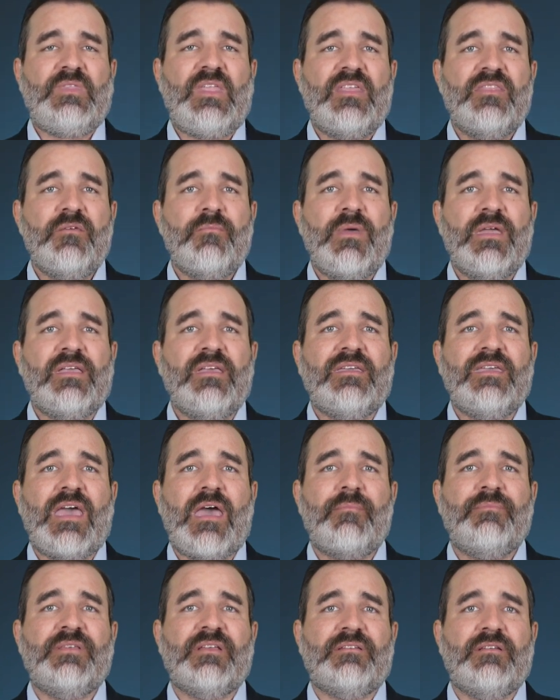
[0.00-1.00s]
The
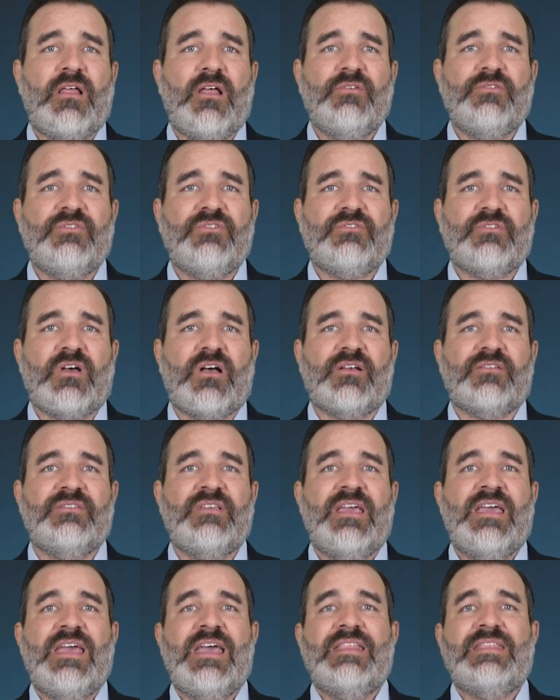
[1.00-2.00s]
mega-cap technology stocks
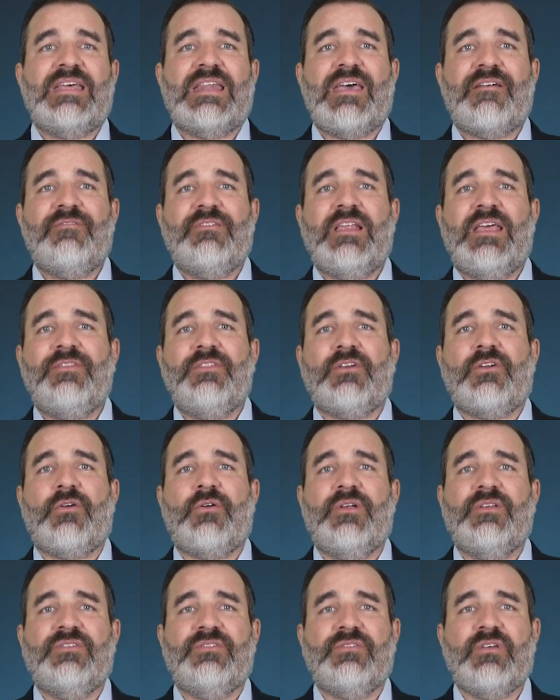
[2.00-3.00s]
that have led the
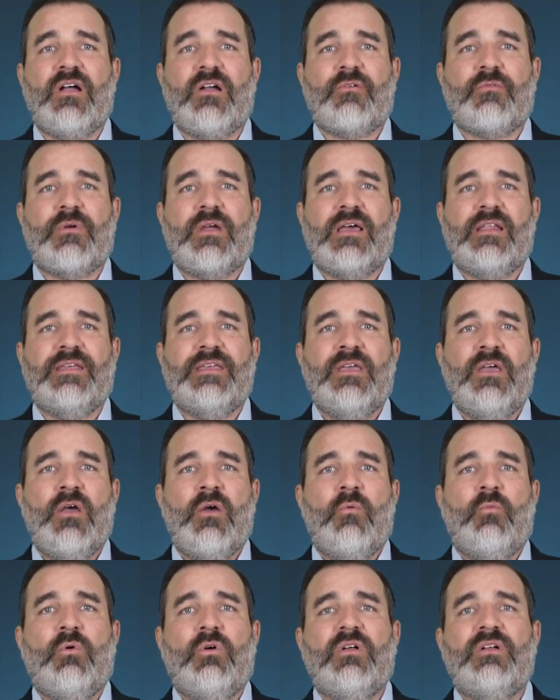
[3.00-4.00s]
current stock rally
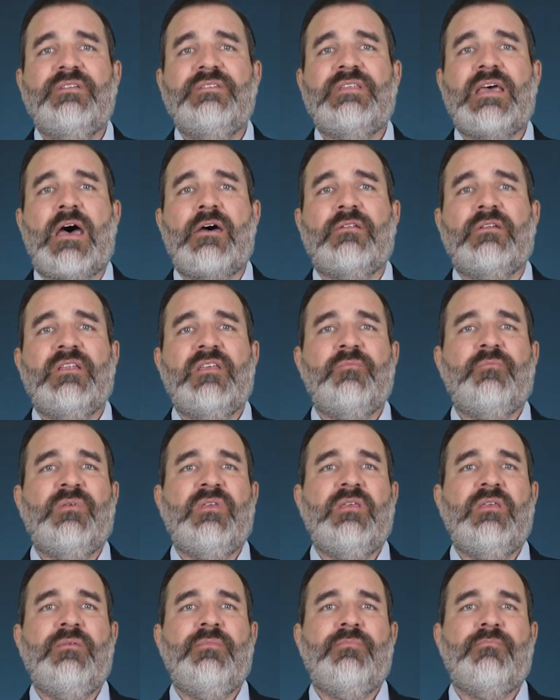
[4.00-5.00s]
will undoubtedly
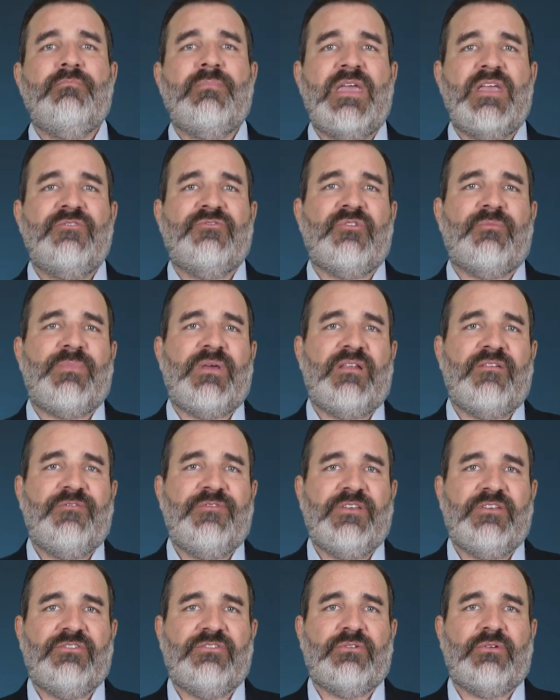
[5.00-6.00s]
be major
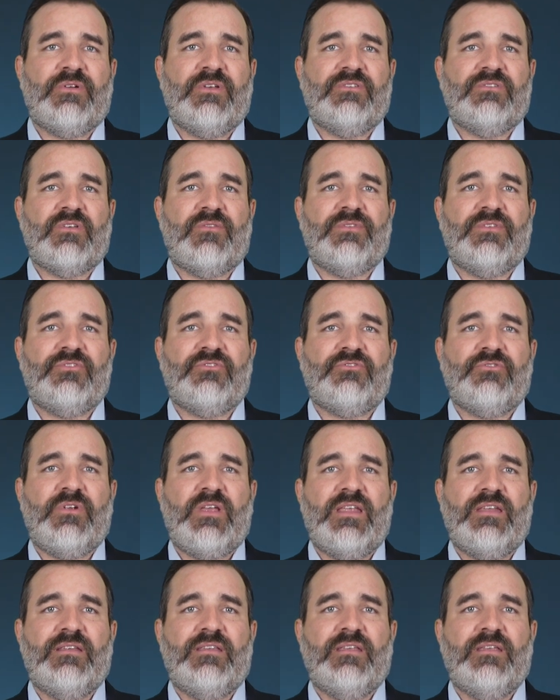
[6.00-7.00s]
beneficiaries of this
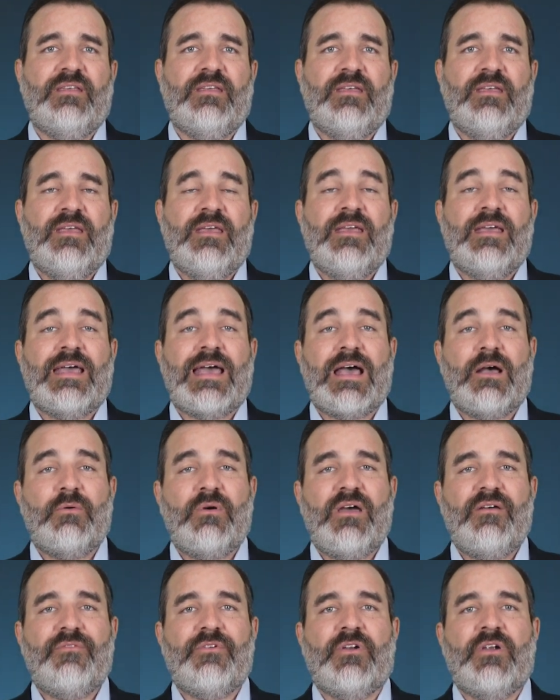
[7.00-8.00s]
trend.
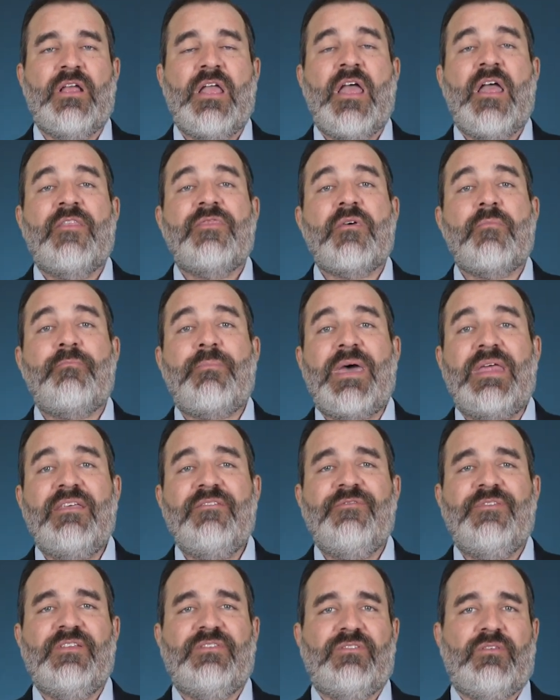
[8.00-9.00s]
However, the
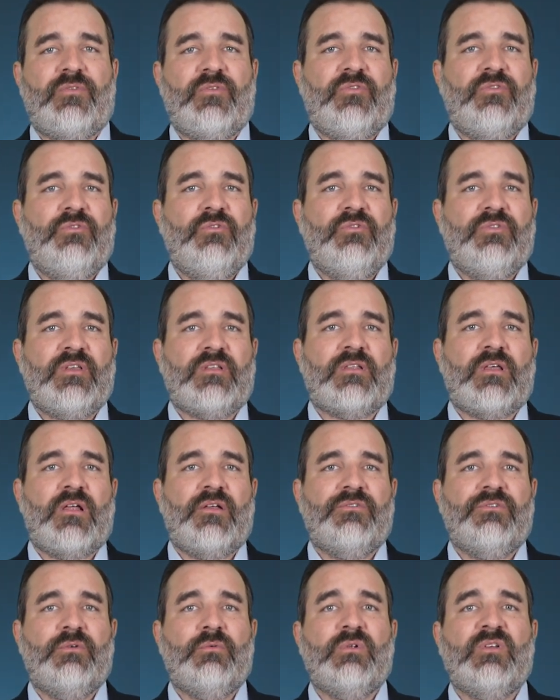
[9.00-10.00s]
benefits of this new
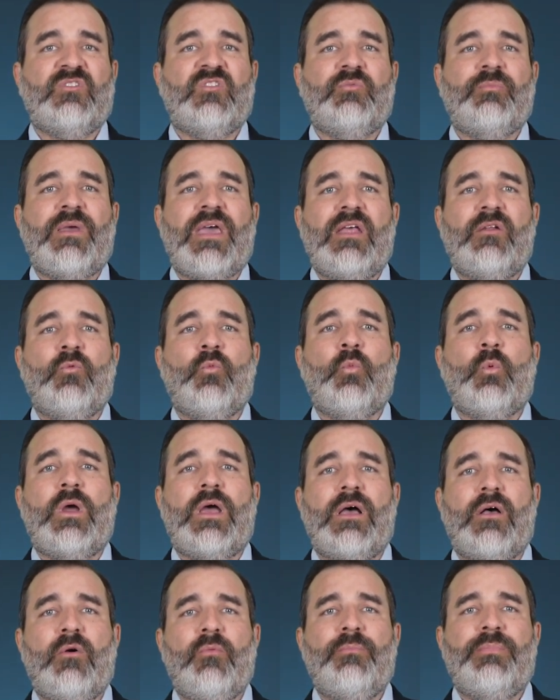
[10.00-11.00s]
technology will expand
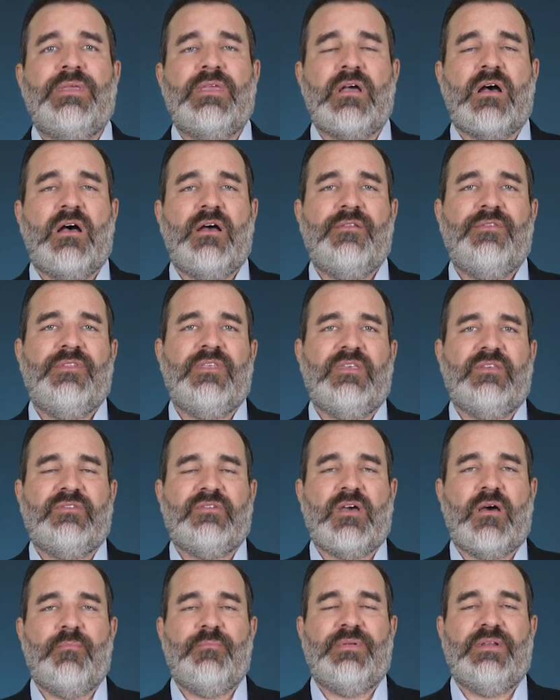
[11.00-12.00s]
well beyond these
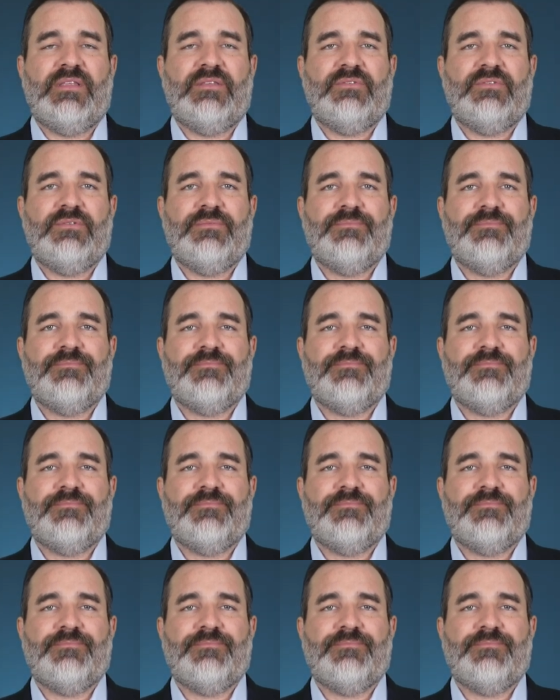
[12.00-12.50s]
companies.